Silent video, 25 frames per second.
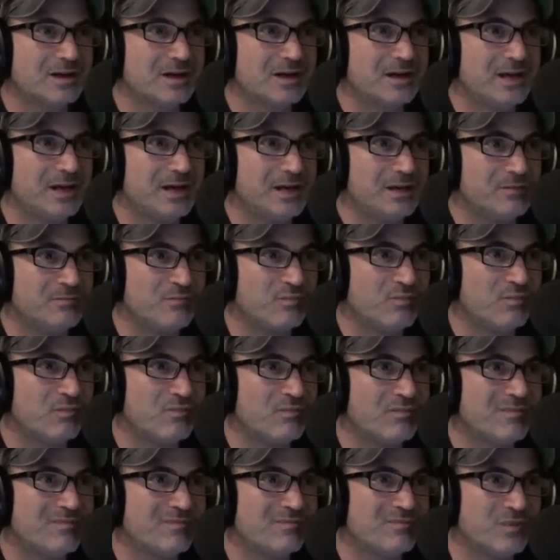And
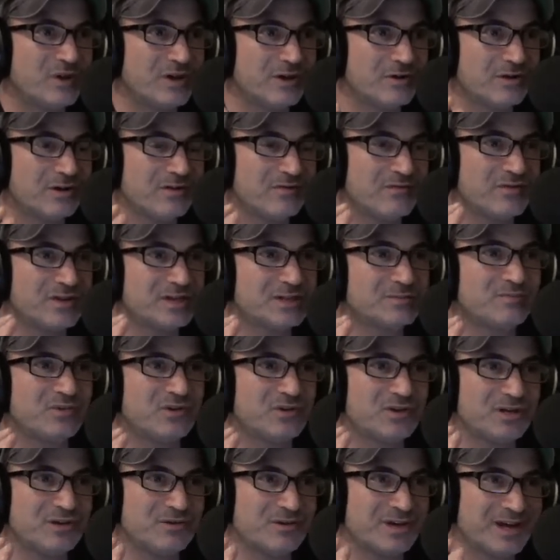when you're in a
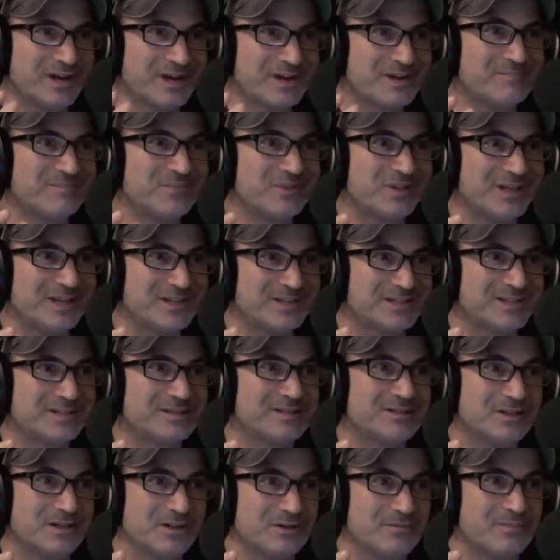fishbowl, you get complacent
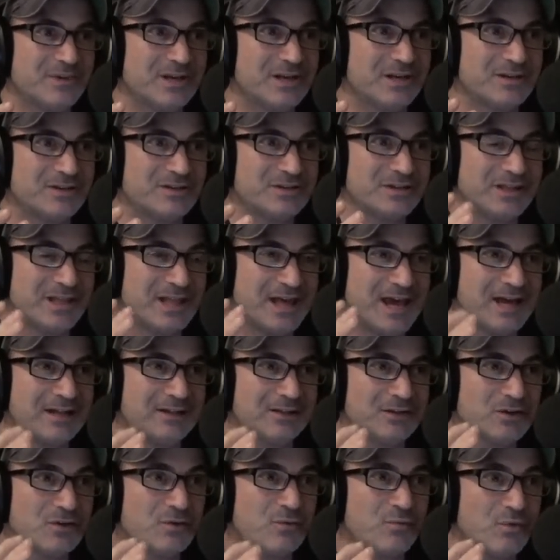a little bit to that
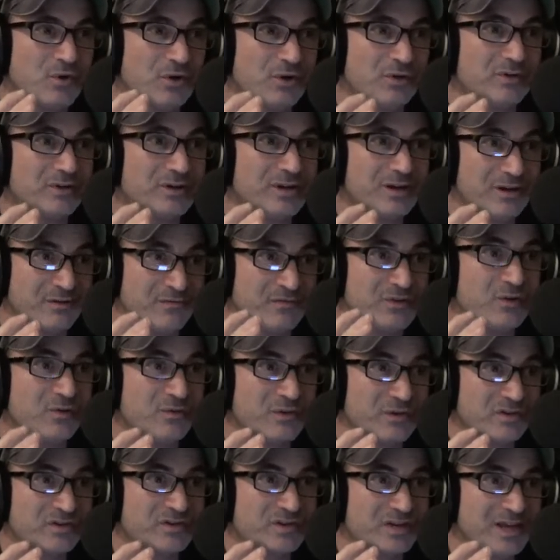little world of
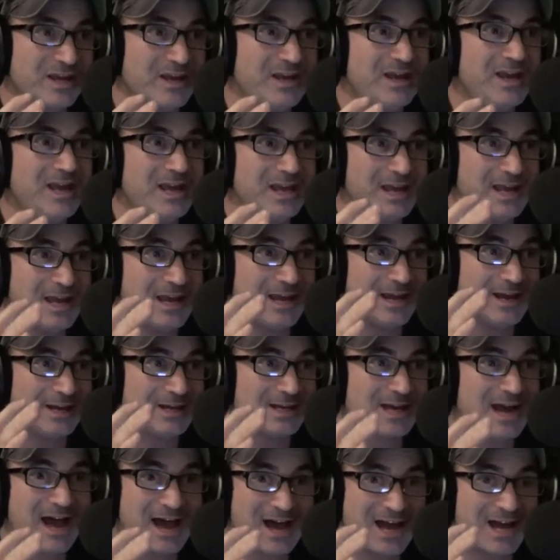yours. And
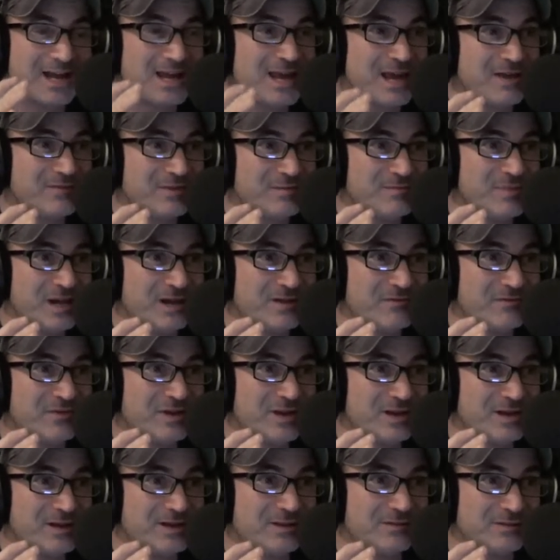I have the
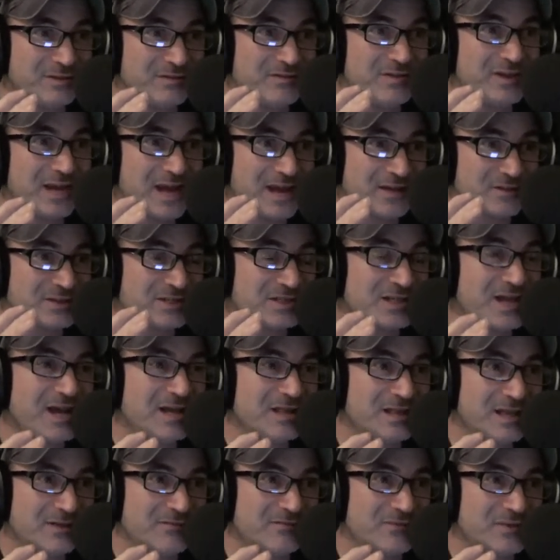benefit of living outside
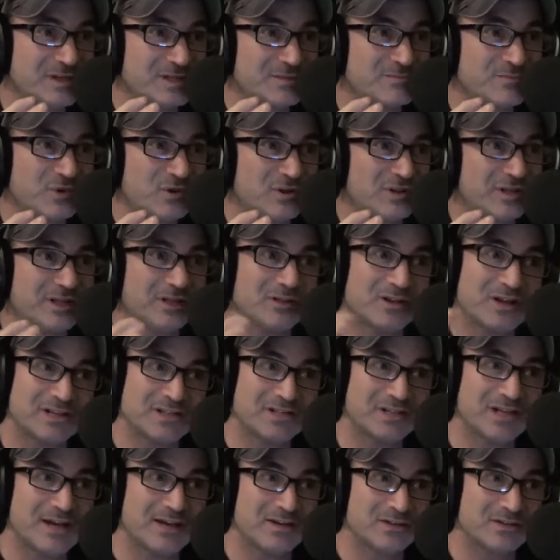that fishbowl in
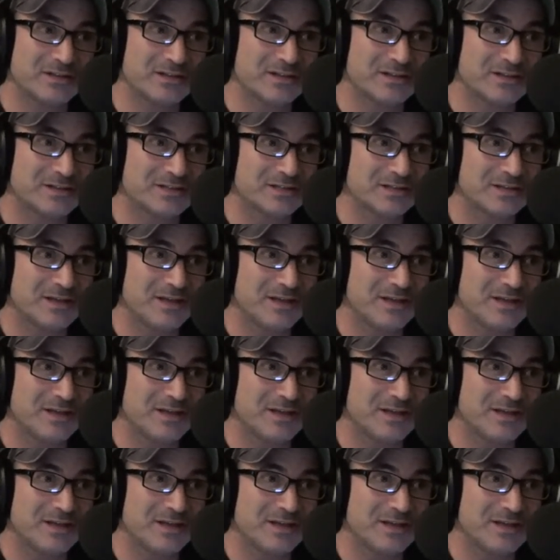Los Angeles.